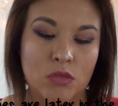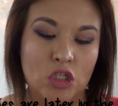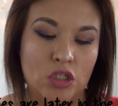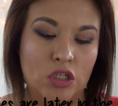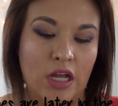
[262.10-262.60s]

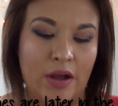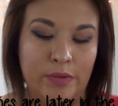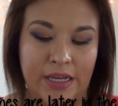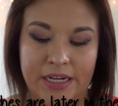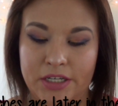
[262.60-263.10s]
just to
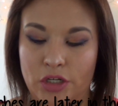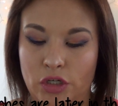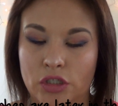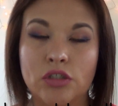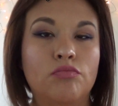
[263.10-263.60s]
outline
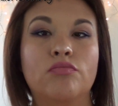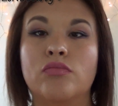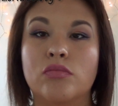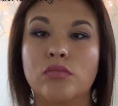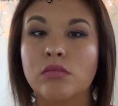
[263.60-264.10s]
your
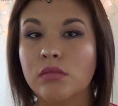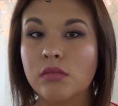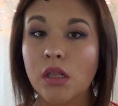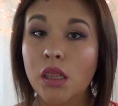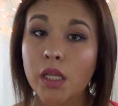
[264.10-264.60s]

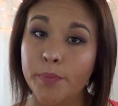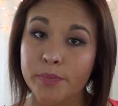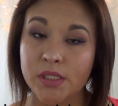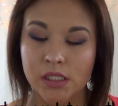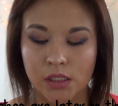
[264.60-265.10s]

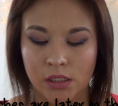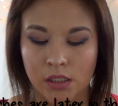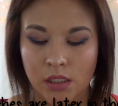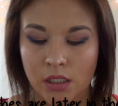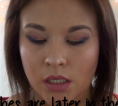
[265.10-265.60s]
lips.
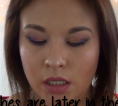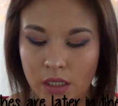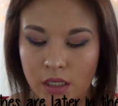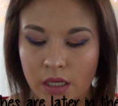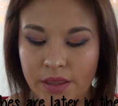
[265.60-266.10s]

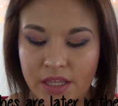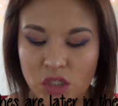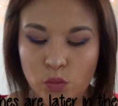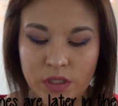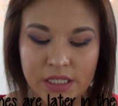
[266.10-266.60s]

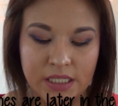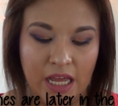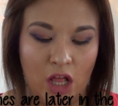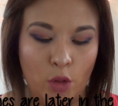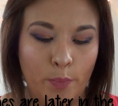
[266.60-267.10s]
This one is
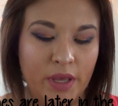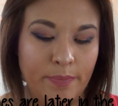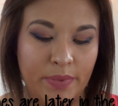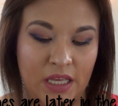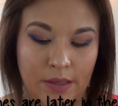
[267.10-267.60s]

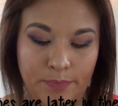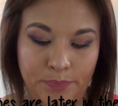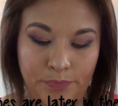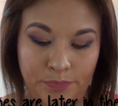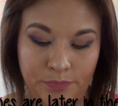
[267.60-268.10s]
LBB,
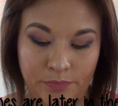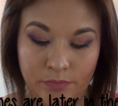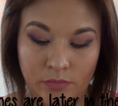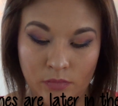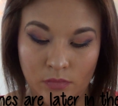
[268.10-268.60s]

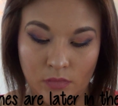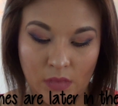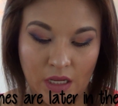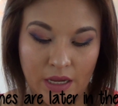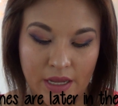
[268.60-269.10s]

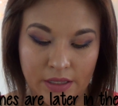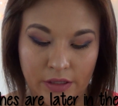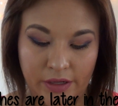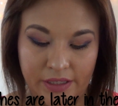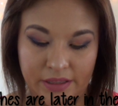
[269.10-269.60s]
and
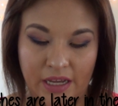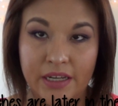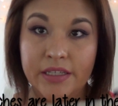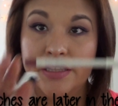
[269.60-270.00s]
look at that.